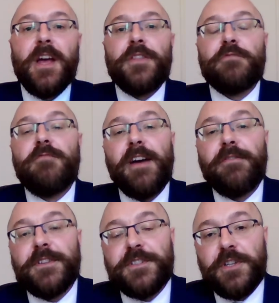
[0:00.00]
The
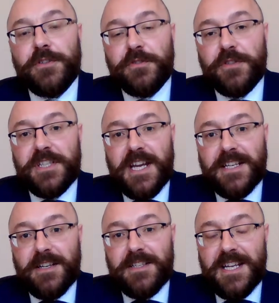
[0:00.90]
reference to not
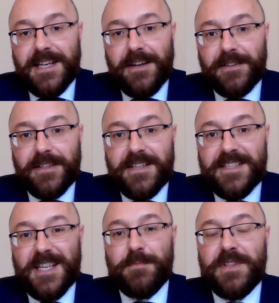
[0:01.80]
undertaking a detailed
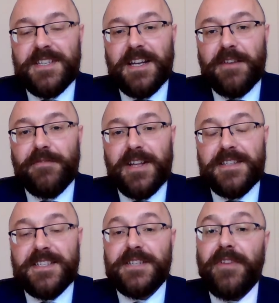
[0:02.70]
assessment in
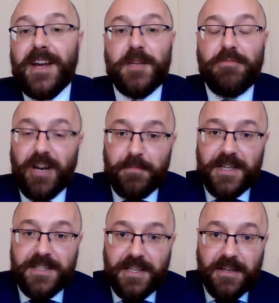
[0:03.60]
advance is fairly
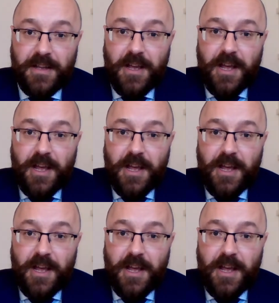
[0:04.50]
pragmatic.